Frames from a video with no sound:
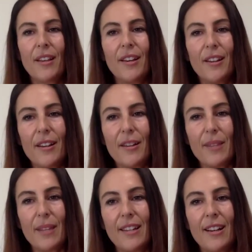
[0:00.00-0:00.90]
All right,
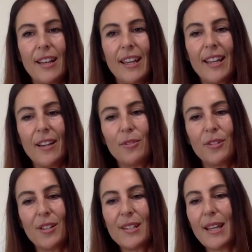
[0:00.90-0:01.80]
Ben, I will
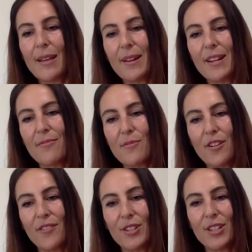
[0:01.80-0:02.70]
not take up any more
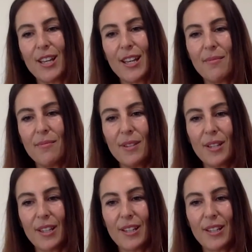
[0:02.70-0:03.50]
of your time.